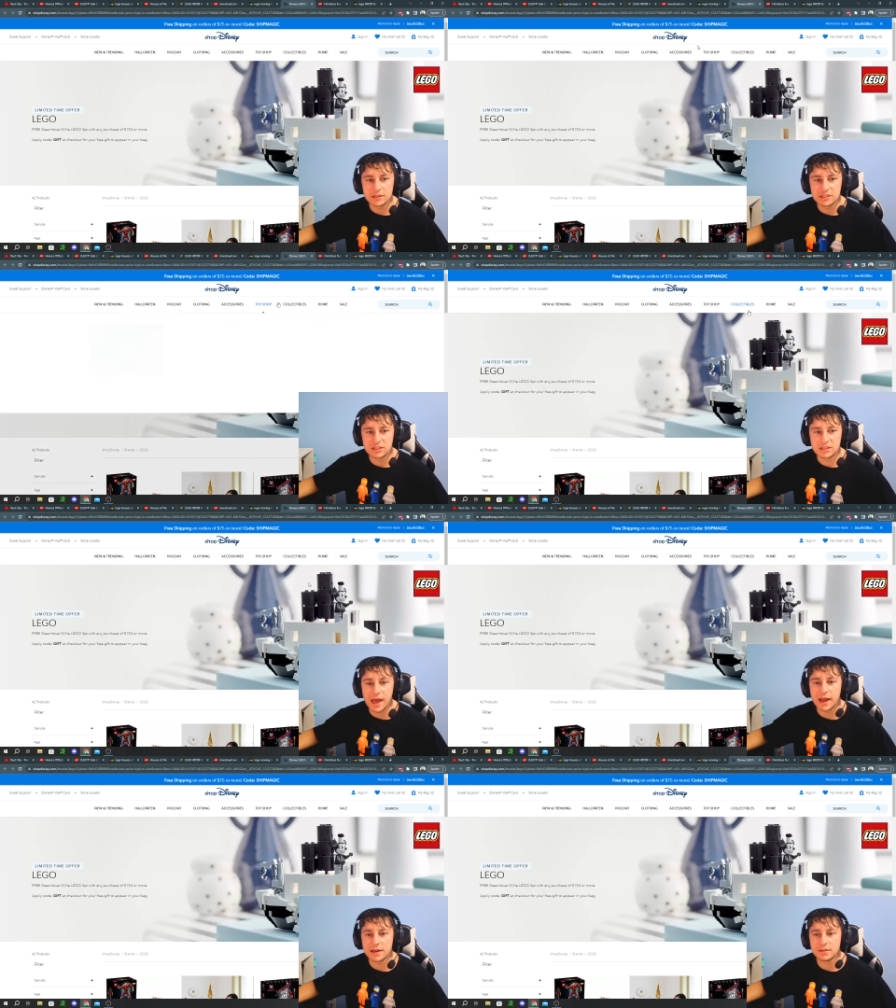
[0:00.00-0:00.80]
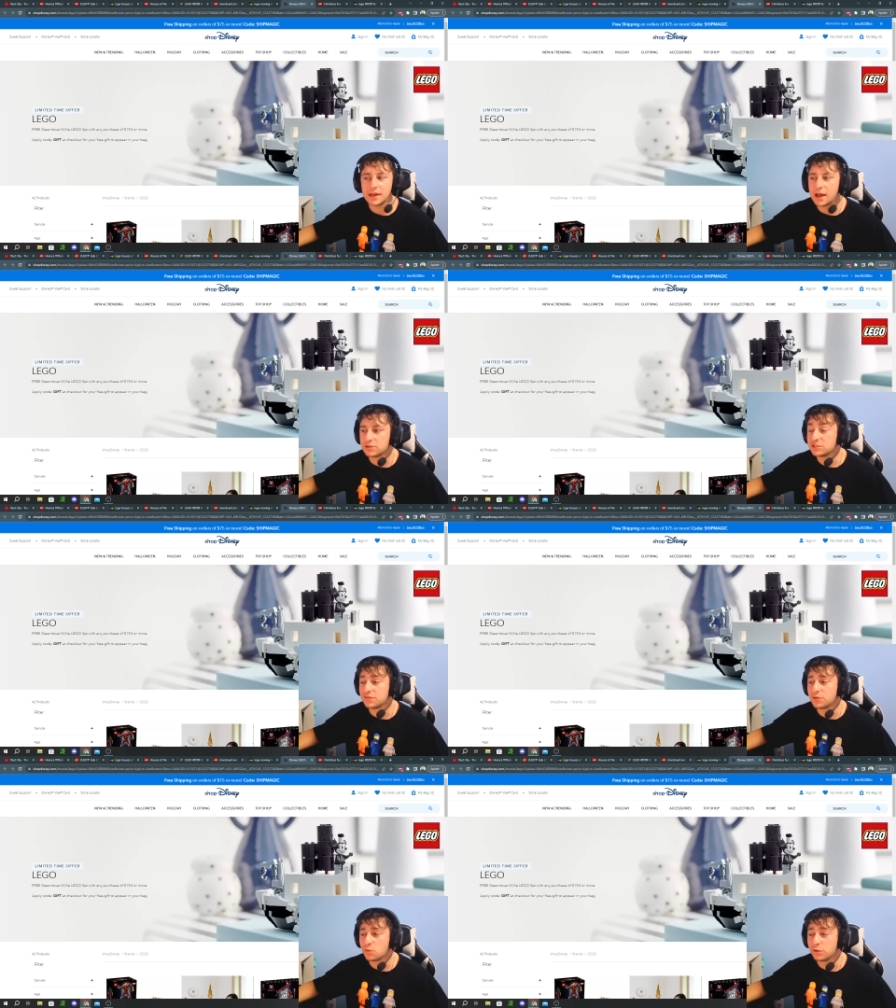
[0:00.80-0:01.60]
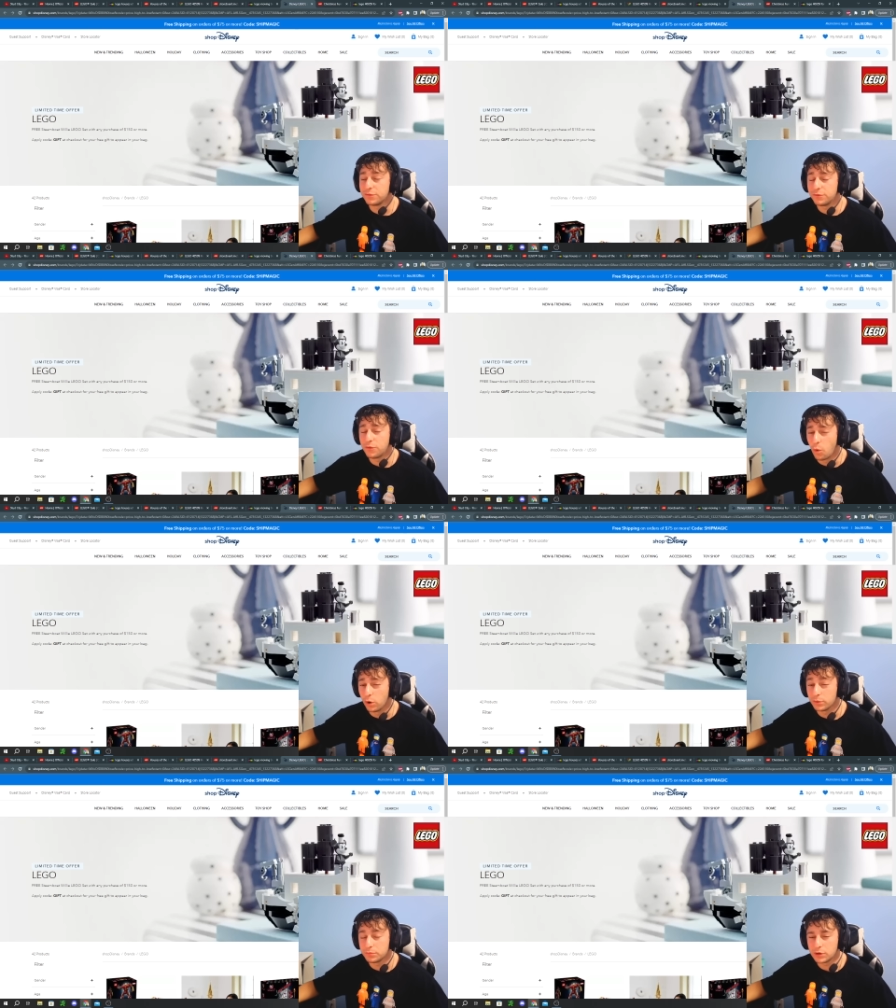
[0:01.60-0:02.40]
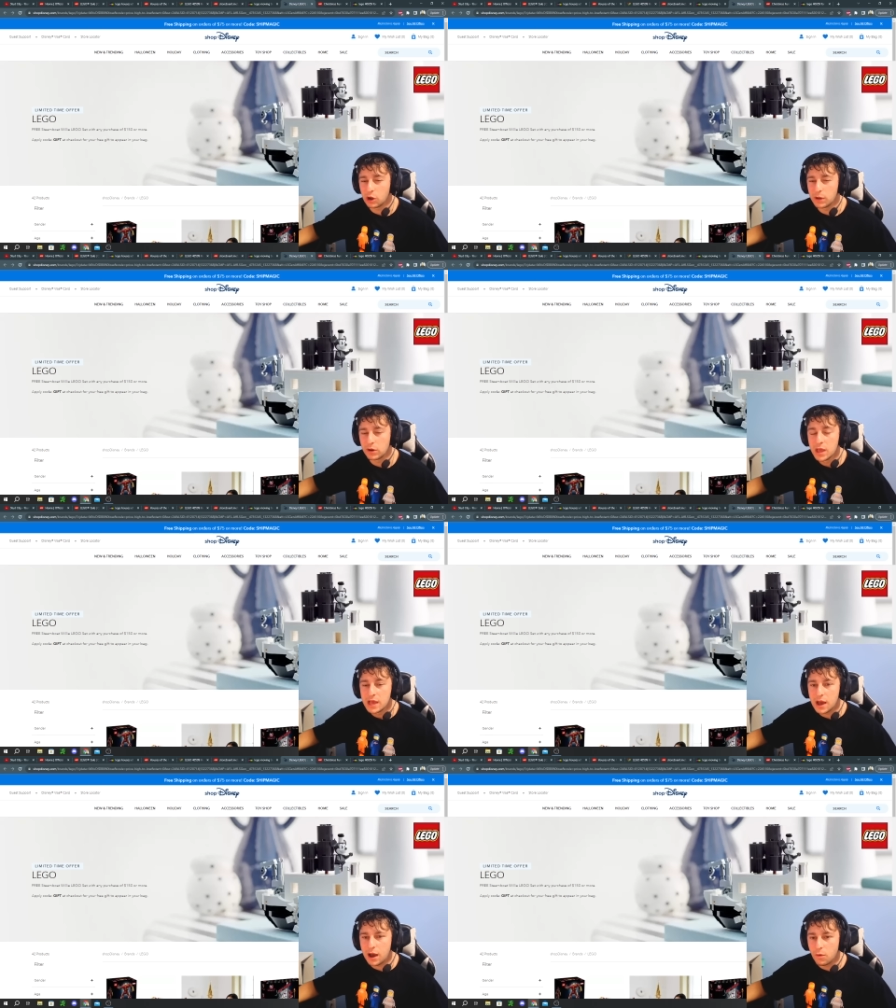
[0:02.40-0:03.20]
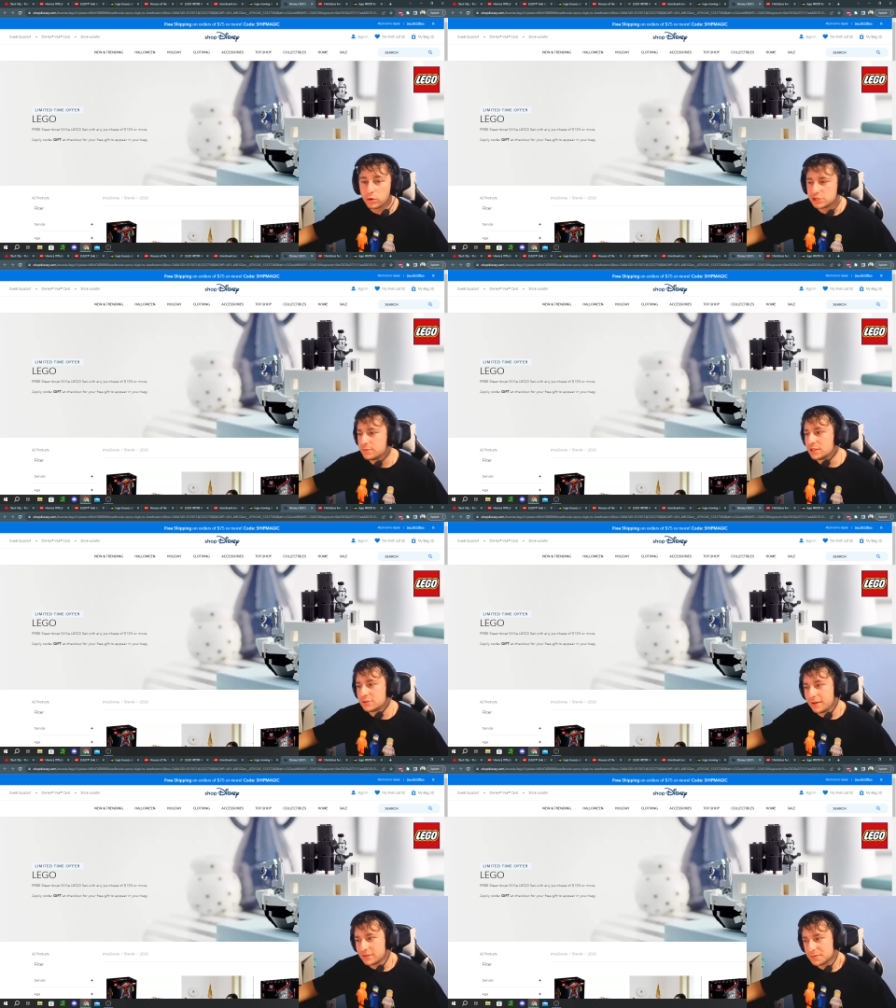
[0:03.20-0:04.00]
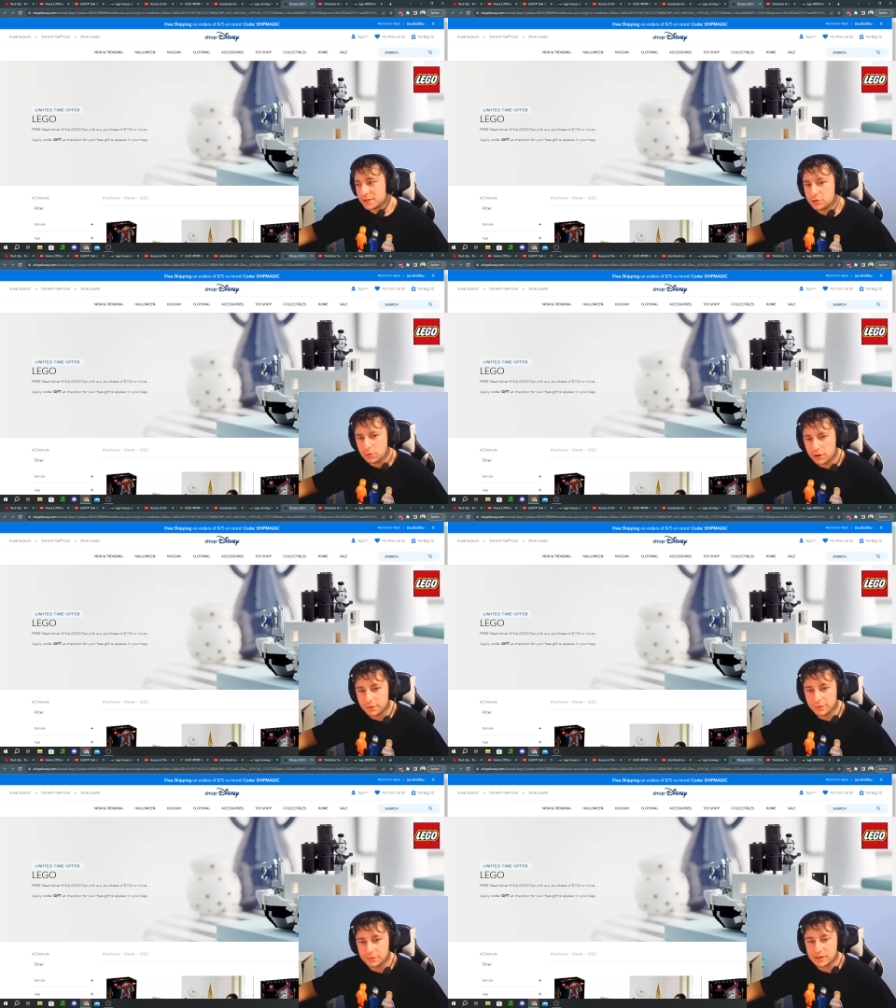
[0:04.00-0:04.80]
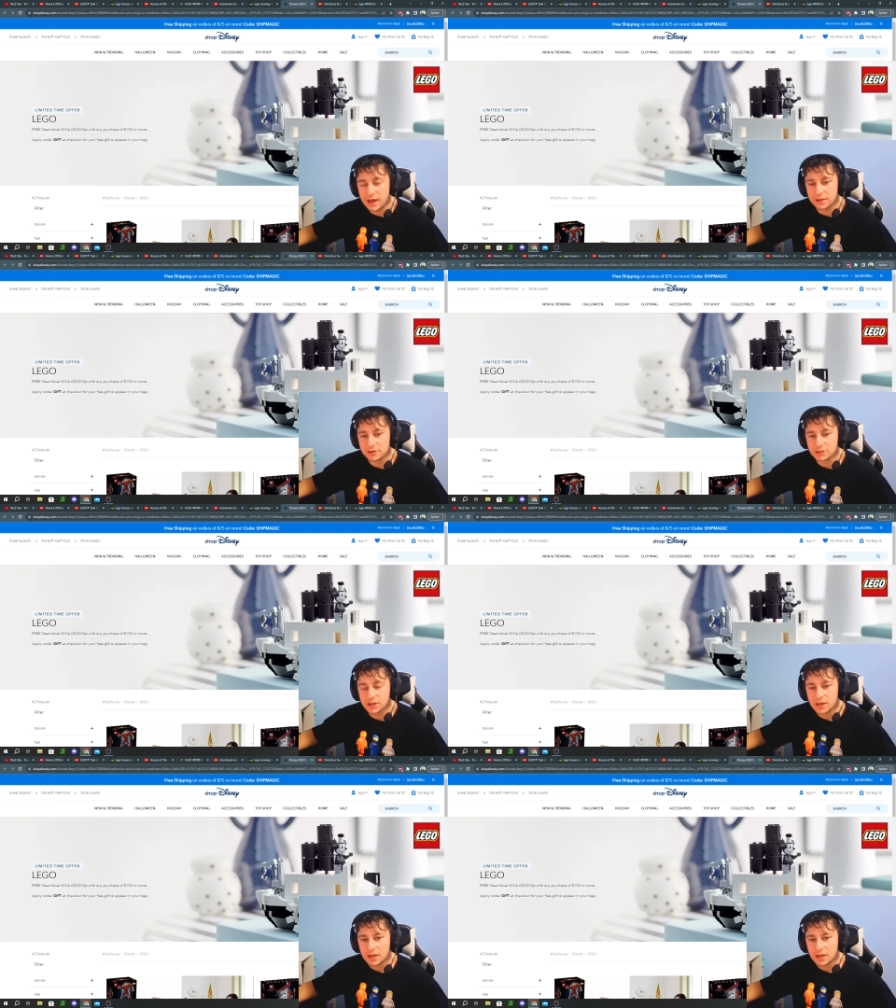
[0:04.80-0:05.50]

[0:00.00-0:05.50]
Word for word: of stack the Houses of the World four promo, uh, which means we have to spend two hundred fifty dollars,